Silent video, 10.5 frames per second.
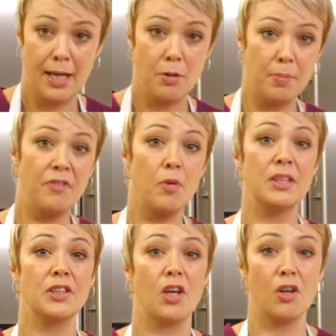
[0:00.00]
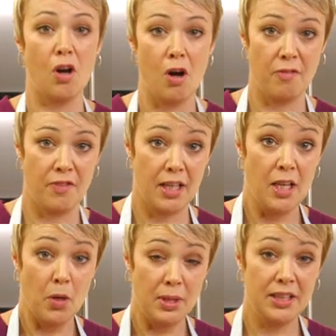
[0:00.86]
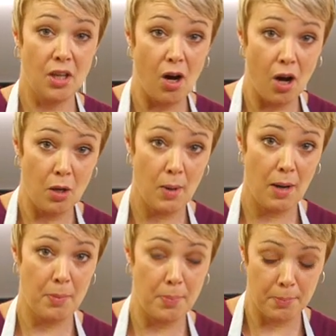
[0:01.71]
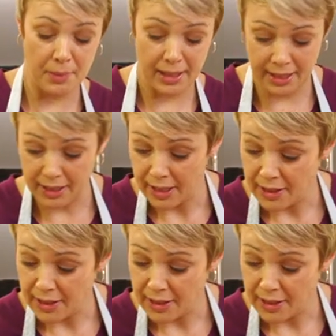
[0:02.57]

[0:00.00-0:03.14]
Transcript: Now, before we start carving, we need to hollow out the pumpkin.